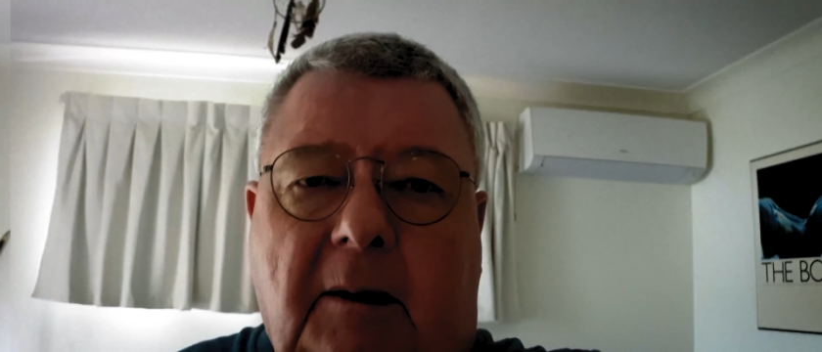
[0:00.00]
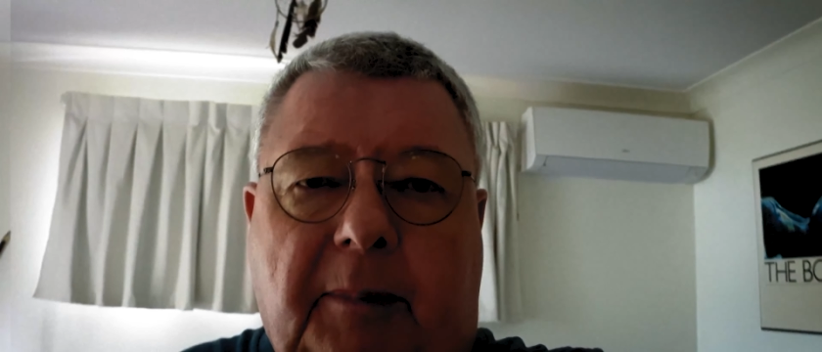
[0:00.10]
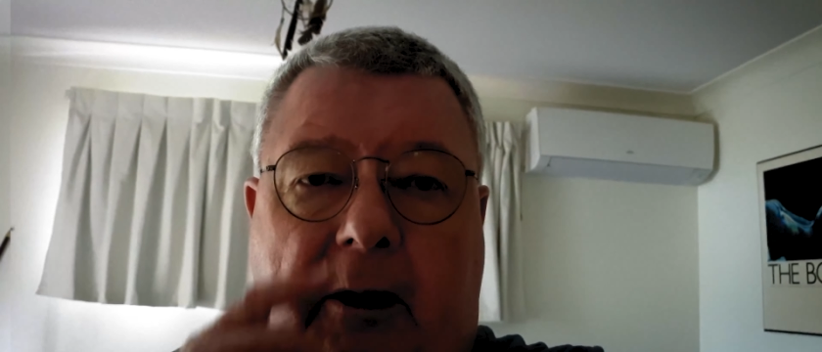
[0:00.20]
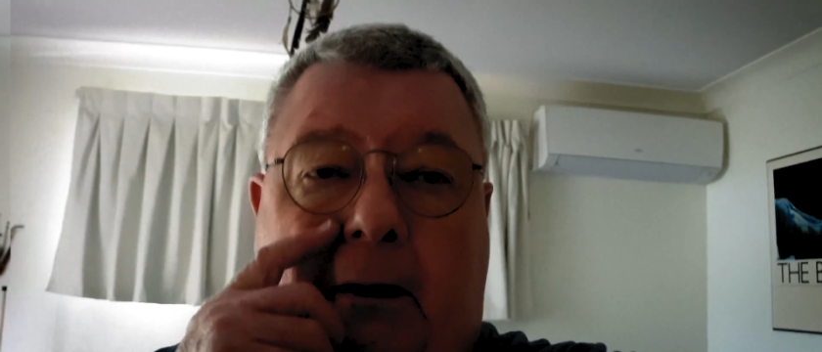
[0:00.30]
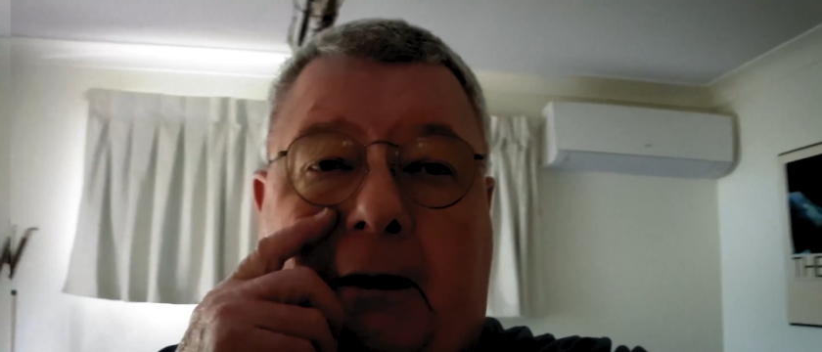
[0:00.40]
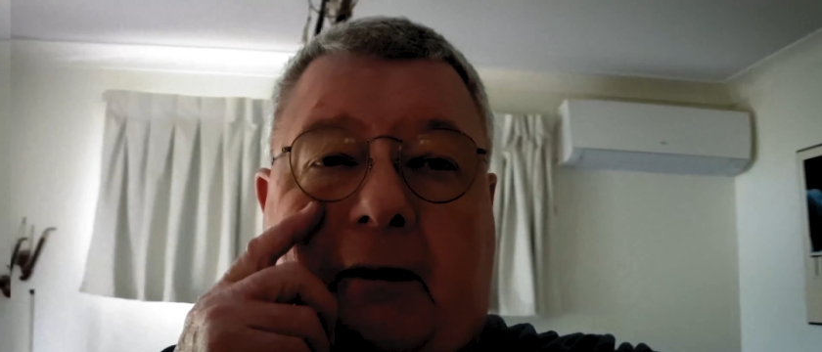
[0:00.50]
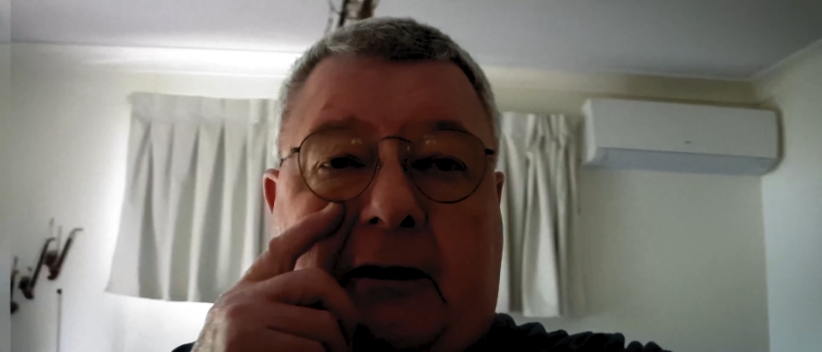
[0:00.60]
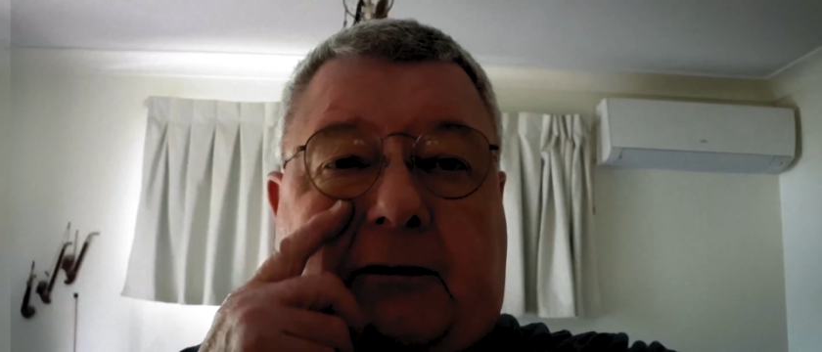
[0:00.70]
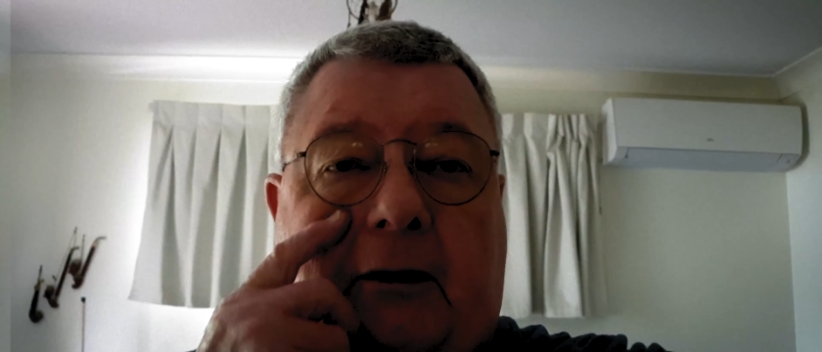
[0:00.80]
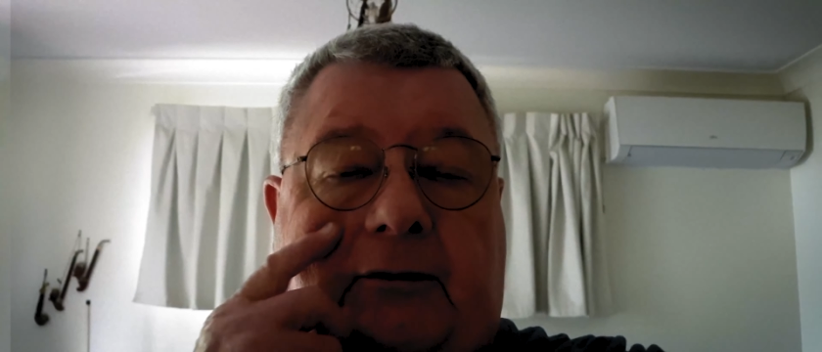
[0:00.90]
Apparently,
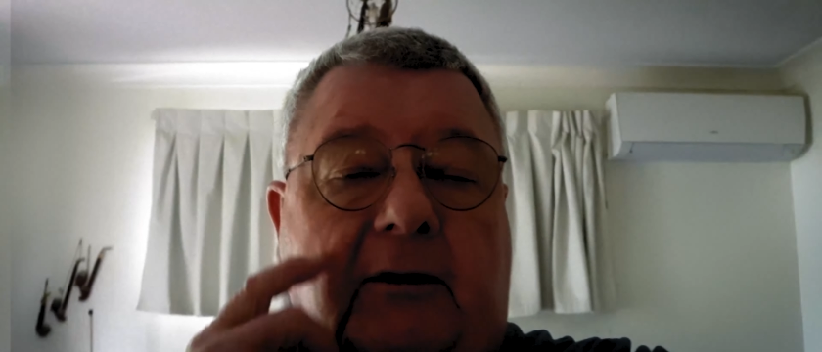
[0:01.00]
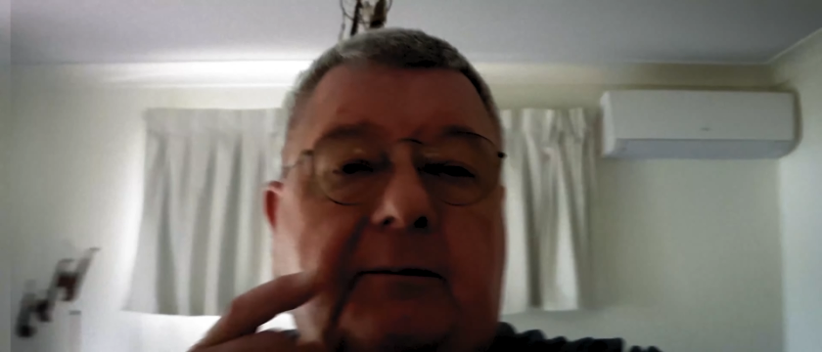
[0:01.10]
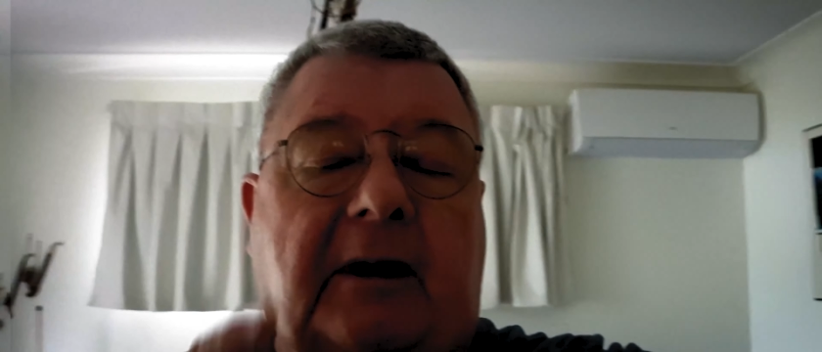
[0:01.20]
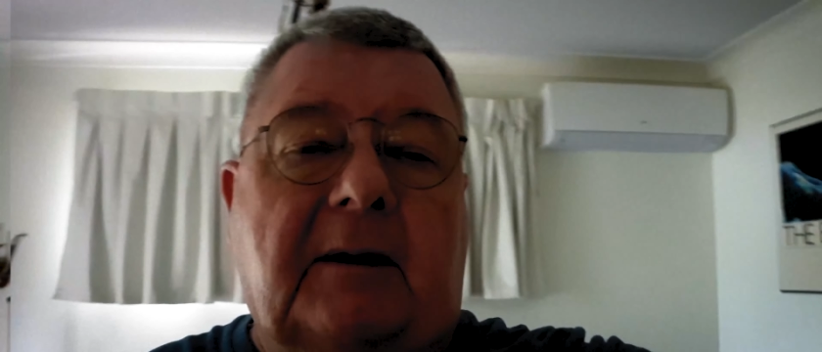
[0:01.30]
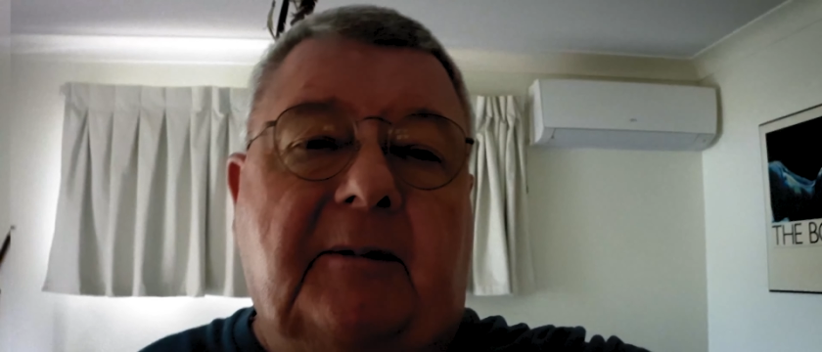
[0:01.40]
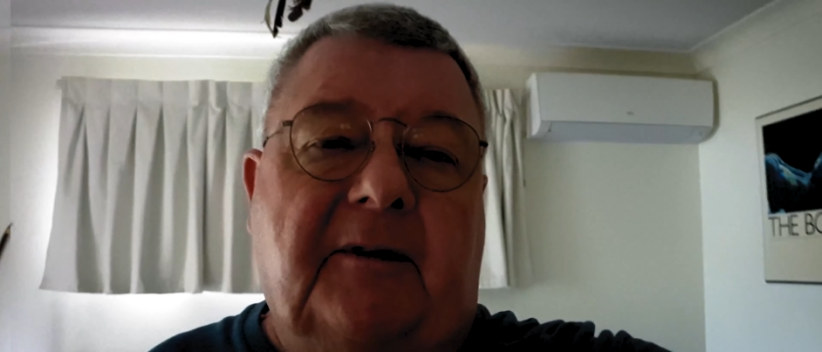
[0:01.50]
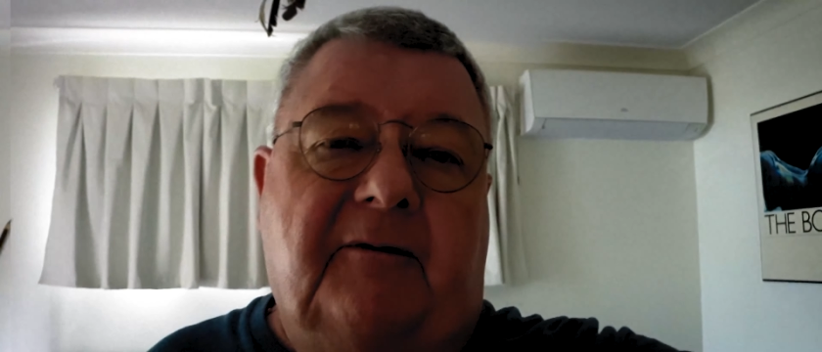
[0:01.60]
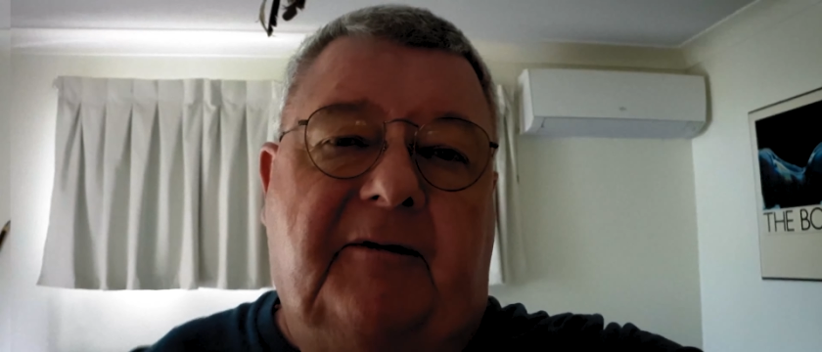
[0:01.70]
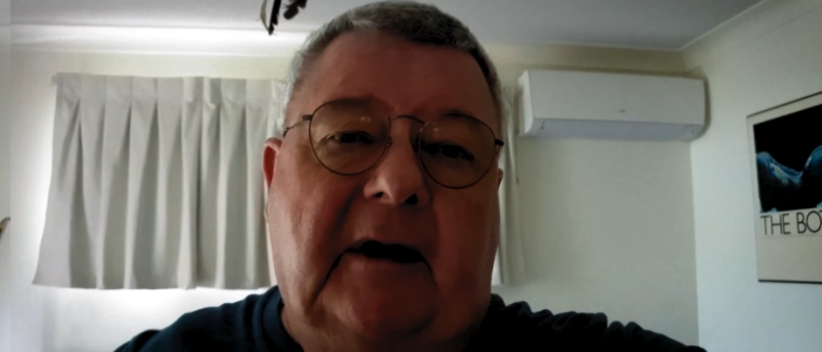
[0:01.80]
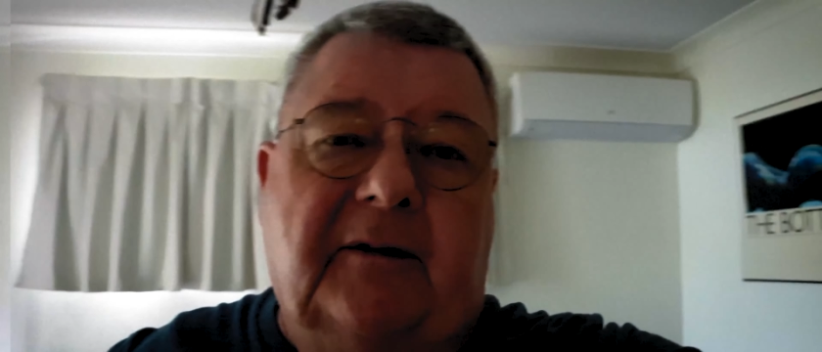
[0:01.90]
that's not so bad, but
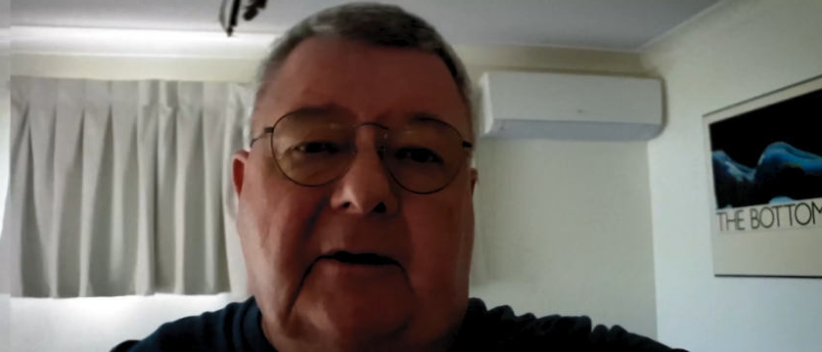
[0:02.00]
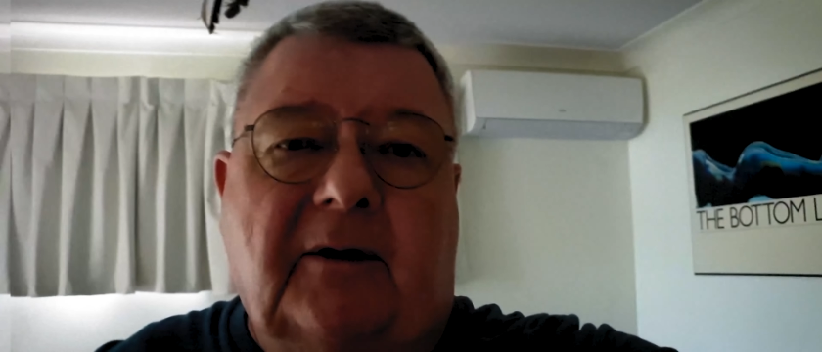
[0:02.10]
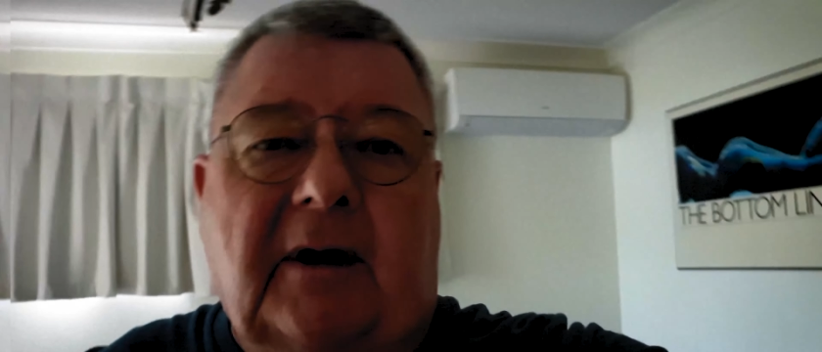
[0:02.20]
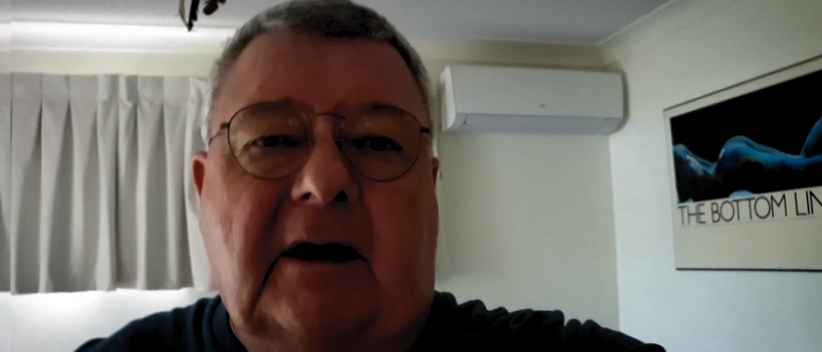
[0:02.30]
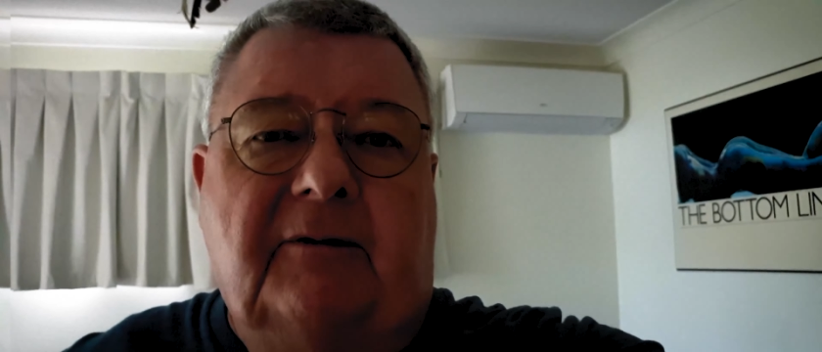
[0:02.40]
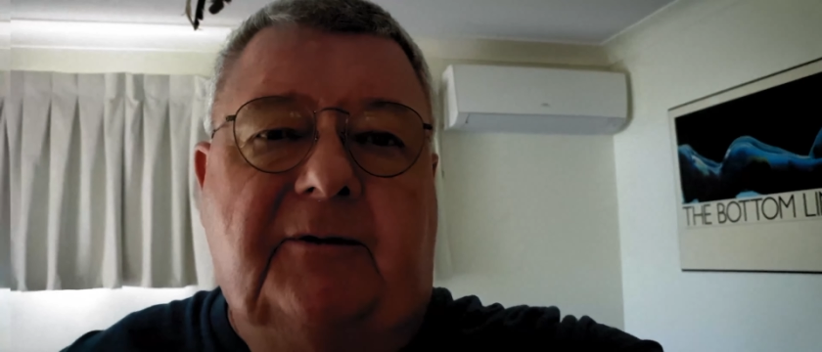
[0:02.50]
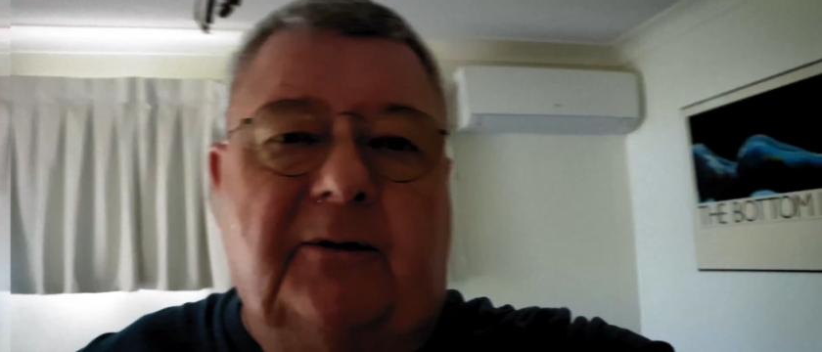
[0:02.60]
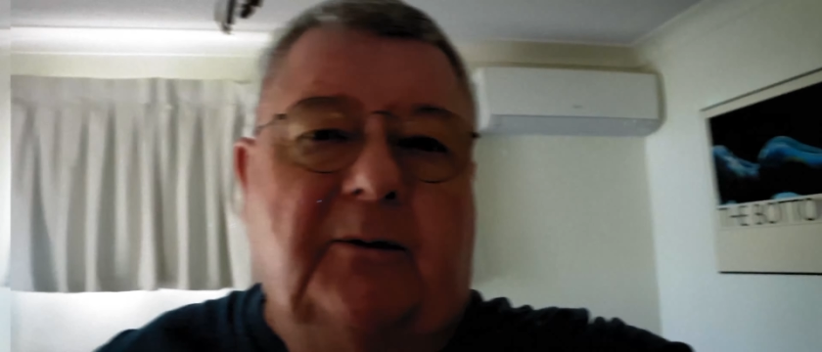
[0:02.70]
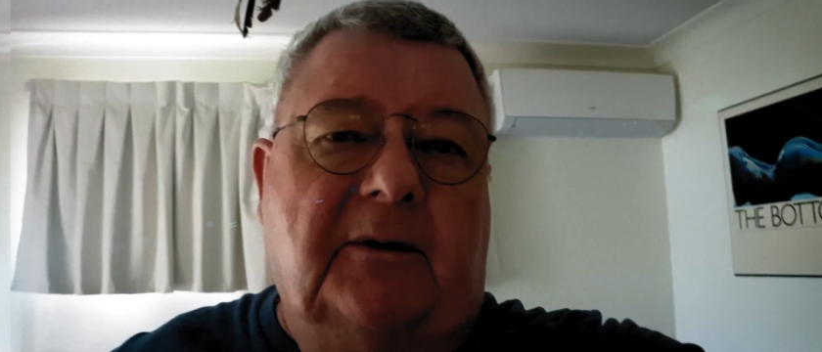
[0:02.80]
the fact that I have to